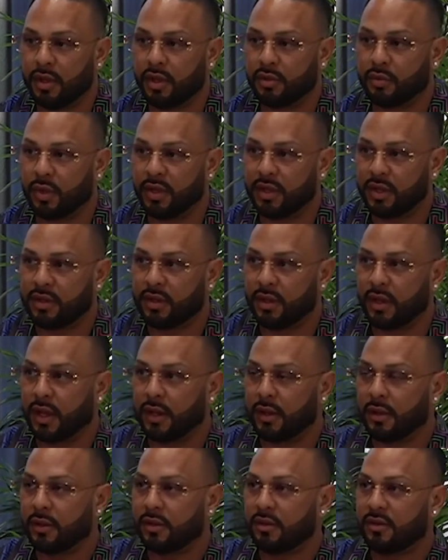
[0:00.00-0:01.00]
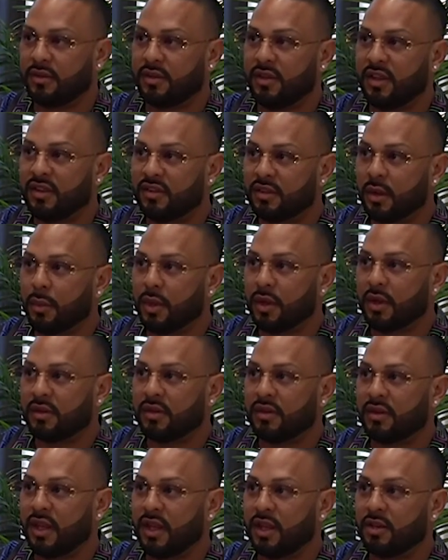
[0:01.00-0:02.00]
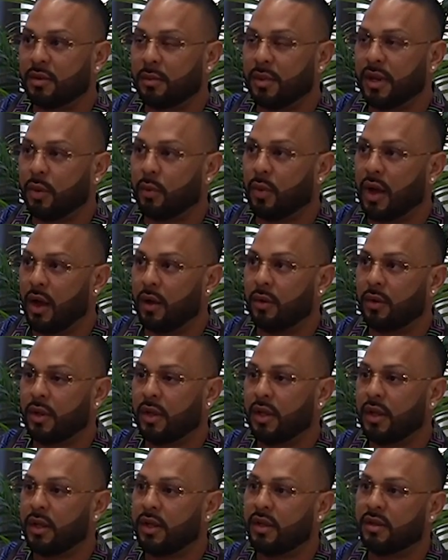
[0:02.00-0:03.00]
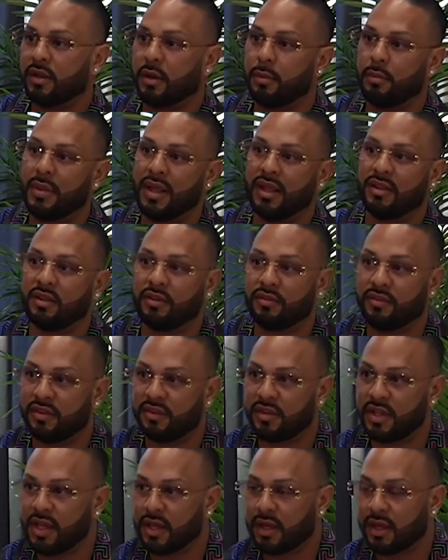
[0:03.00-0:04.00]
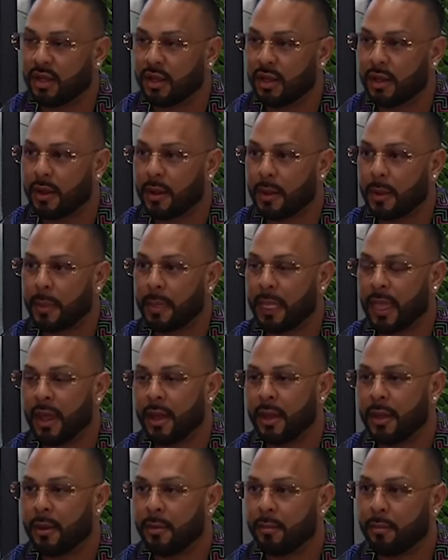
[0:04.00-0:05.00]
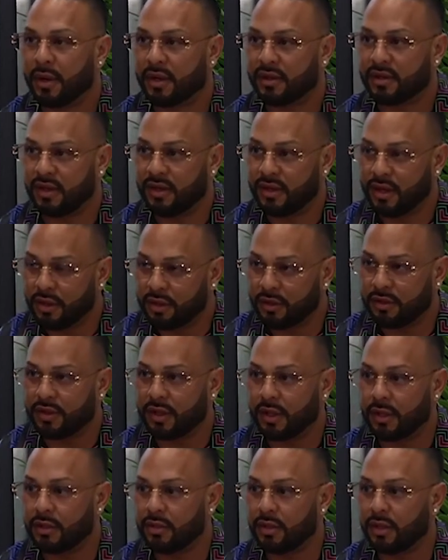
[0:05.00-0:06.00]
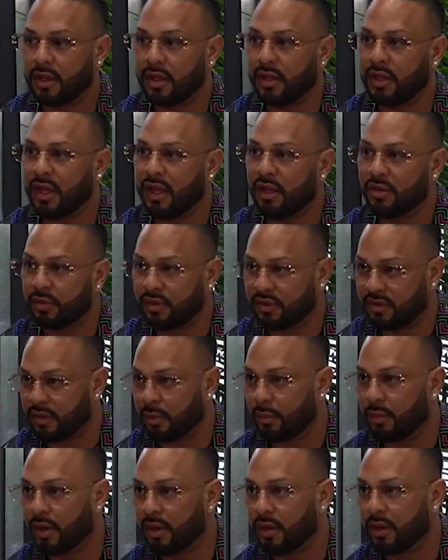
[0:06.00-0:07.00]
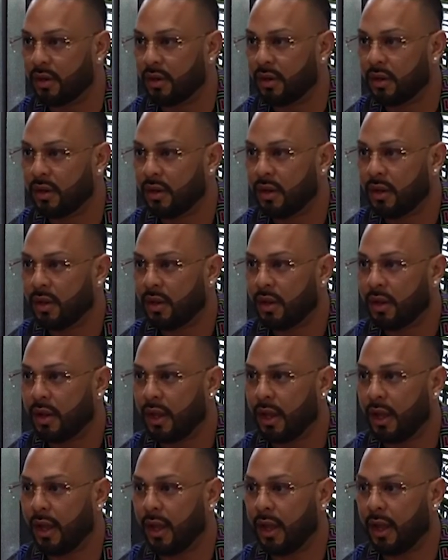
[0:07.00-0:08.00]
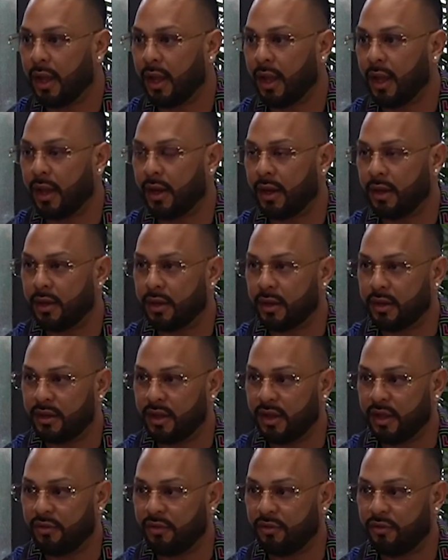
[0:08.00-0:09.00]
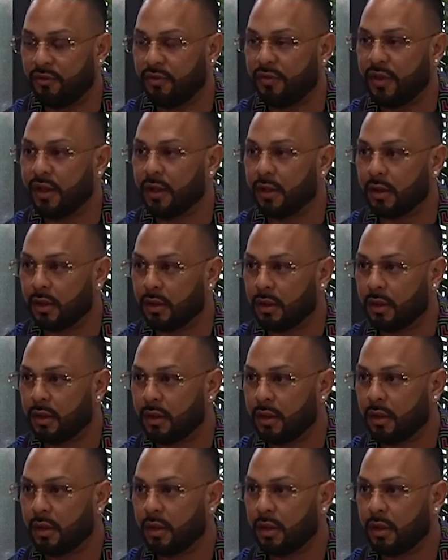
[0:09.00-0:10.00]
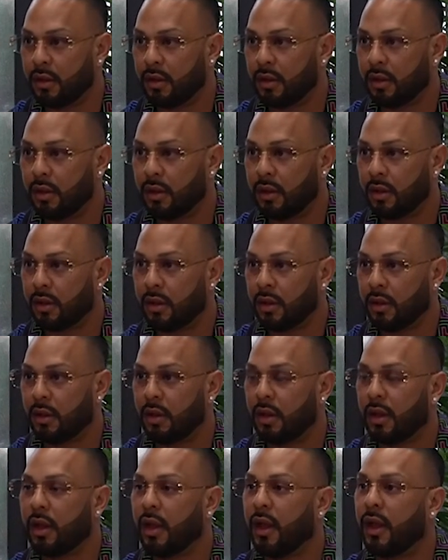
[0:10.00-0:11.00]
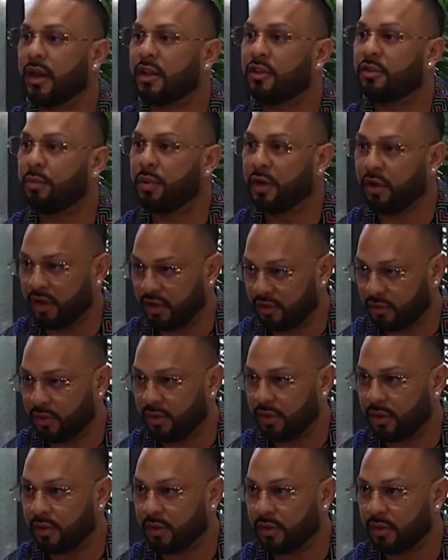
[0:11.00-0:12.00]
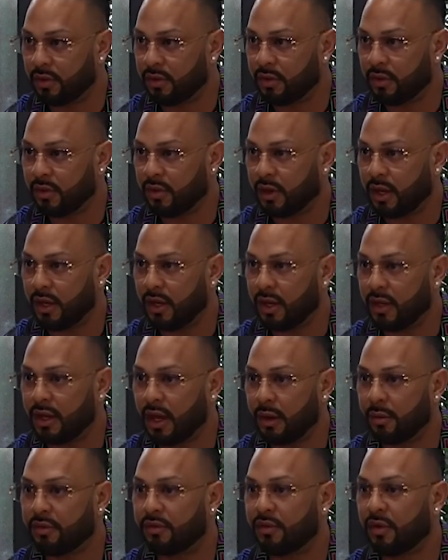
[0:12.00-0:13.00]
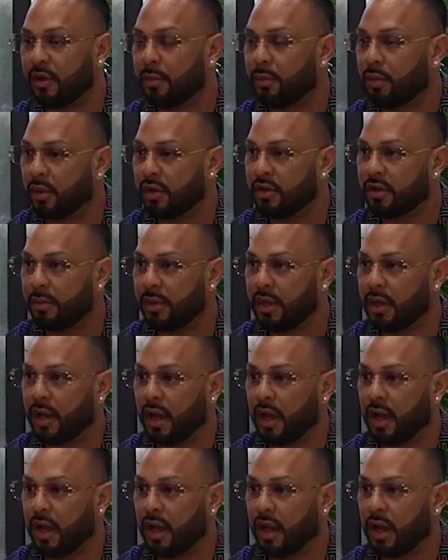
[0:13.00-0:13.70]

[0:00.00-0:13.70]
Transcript: It's one thing to like see someone on stage and be like, "Wow, he has an amazing physique," but it's another thing to engage with someone, and they feel the energy, right? and experience with you right? And that was very important to me.